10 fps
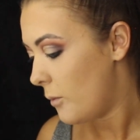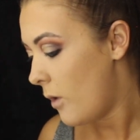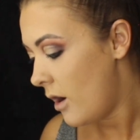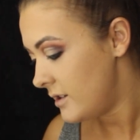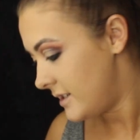
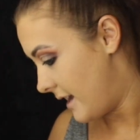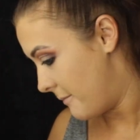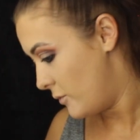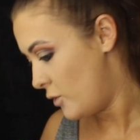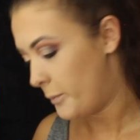What a
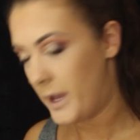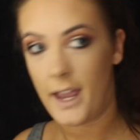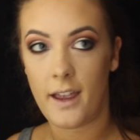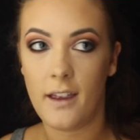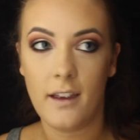
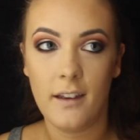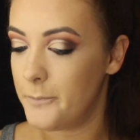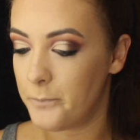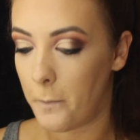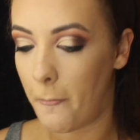muppet.
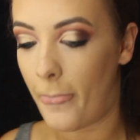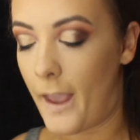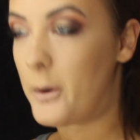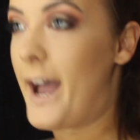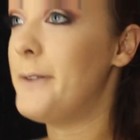
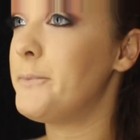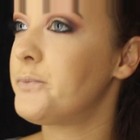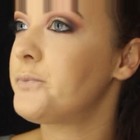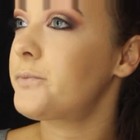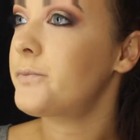Okay,
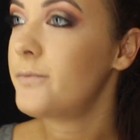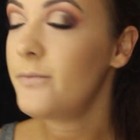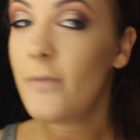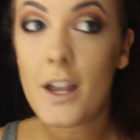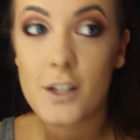
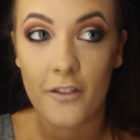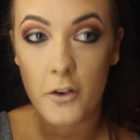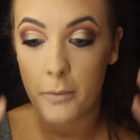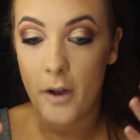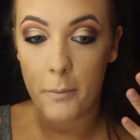so
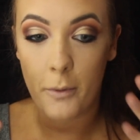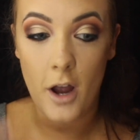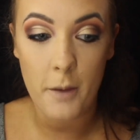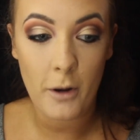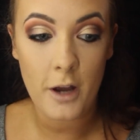
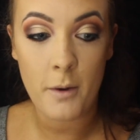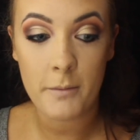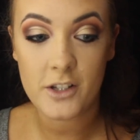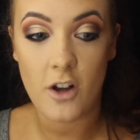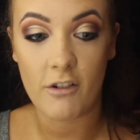I applied my
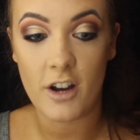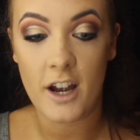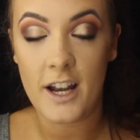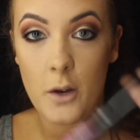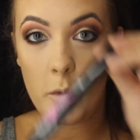mascara
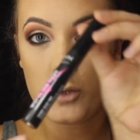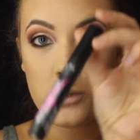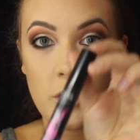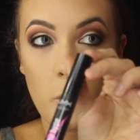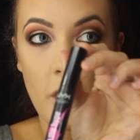earlier, which
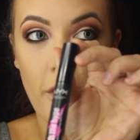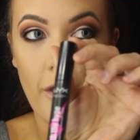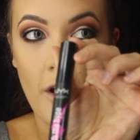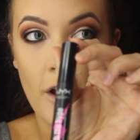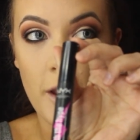was the Worth
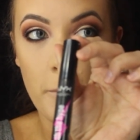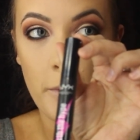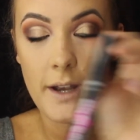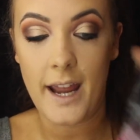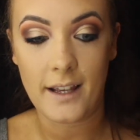the Hype
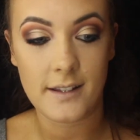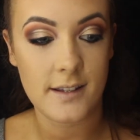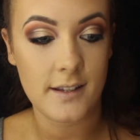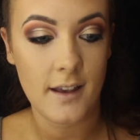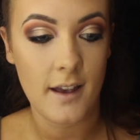NYX